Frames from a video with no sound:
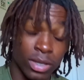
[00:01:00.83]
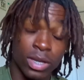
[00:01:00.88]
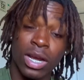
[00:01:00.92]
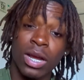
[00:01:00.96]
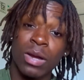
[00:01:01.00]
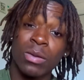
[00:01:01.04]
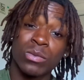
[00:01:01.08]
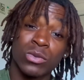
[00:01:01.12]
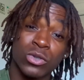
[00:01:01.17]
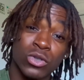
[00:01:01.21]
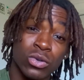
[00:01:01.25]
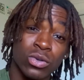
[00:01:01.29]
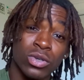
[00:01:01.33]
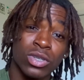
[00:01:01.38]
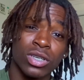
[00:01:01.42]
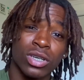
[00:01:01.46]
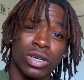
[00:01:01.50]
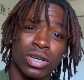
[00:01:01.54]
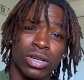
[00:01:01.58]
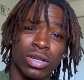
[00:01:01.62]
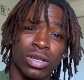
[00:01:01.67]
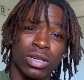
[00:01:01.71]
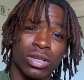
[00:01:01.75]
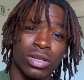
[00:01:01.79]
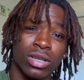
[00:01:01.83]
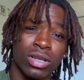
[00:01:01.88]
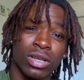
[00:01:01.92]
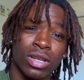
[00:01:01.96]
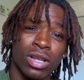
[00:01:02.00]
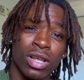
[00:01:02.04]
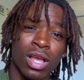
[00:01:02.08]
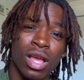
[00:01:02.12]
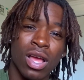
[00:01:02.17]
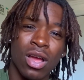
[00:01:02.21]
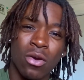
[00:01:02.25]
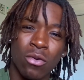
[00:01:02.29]
I'm showing y'all
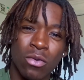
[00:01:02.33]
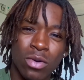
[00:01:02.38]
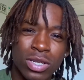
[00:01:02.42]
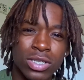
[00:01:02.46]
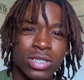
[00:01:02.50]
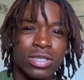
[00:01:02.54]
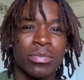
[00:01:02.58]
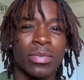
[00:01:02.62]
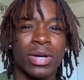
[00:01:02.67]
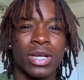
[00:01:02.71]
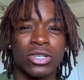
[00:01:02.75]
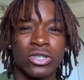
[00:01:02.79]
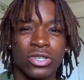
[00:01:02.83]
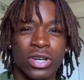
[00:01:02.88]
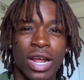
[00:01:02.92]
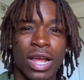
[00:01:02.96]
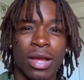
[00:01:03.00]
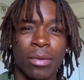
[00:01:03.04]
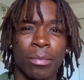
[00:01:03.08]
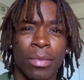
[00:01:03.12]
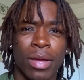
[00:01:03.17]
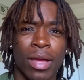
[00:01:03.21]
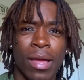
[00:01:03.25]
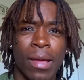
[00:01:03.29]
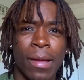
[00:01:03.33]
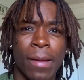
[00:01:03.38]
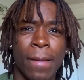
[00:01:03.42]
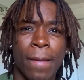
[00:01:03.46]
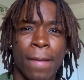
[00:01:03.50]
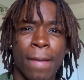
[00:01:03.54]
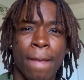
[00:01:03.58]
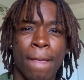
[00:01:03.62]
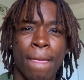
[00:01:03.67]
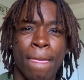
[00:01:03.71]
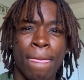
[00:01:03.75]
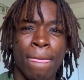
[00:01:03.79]
what's in my track bag.
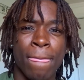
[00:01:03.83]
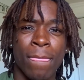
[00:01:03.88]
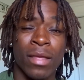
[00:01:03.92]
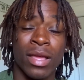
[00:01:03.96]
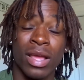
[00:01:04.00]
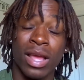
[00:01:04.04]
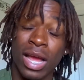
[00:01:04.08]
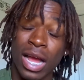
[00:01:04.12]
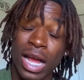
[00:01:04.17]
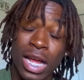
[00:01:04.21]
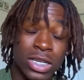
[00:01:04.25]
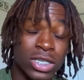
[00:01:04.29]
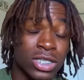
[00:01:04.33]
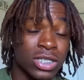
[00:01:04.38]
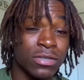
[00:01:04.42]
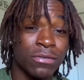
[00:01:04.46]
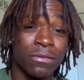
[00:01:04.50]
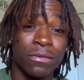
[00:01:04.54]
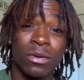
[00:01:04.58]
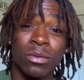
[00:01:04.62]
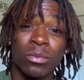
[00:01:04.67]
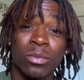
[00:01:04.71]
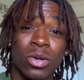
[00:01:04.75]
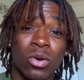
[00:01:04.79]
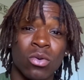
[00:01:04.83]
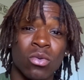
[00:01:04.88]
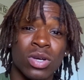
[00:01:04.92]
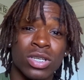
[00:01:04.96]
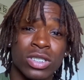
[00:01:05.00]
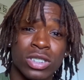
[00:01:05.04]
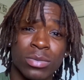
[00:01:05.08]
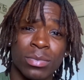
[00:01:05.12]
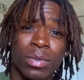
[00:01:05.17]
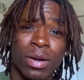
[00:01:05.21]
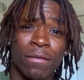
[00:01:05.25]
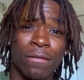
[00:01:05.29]
I just filmed a
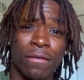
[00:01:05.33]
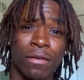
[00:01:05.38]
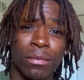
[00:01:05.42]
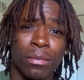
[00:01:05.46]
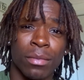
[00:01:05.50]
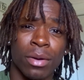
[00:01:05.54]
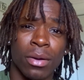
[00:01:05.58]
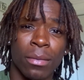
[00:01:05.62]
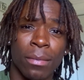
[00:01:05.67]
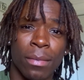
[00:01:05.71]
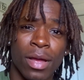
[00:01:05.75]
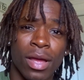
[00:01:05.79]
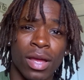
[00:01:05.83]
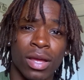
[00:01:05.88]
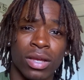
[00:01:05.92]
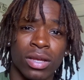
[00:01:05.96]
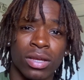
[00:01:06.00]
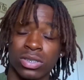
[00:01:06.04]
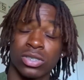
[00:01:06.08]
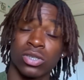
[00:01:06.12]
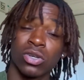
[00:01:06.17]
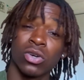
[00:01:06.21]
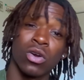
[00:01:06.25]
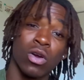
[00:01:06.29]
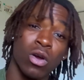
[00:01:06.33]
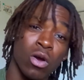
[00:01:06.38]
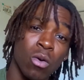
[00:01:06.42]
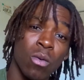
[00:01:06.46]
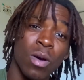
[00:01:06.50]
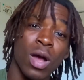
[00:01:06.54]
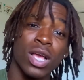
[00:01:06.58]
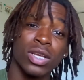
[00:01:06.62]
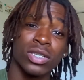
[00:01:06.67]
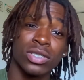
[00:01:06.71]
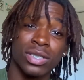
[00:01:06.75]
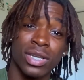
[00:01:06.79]
what's in my football bag, so go
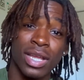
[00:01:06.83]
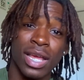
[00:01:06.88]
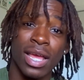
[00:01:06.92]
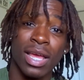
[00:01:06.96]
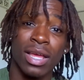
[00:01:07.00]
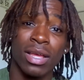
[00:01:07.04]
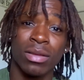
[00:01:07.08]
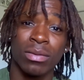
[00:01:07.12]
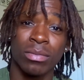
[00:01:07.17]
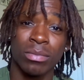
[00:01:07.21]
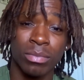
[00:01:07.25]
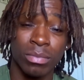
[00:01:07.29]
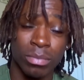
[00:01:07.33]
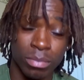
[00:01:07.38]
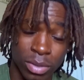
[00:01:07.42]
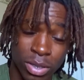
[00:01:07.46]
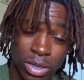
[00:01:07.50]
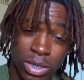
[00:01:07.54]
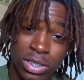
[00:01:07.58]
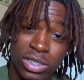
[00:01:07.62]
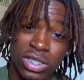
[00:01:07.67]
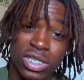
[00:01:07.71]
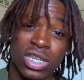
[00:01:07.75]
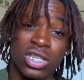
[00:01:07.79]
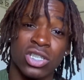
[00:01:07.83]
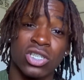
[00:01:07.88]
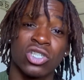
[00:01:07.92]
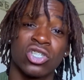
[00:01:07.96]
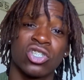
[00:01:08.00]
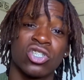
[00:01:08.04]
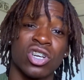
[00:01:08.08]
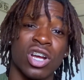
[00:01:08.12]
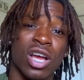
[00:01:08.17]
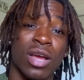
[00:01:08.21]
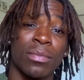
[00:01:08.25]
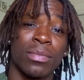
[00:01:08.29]
watch that because I
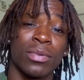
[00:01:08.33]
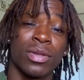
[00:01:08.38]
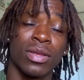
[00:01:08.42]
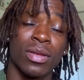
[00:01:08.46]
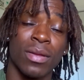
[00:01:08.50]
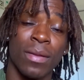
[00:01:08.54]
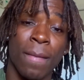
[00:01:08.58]
just dropped it.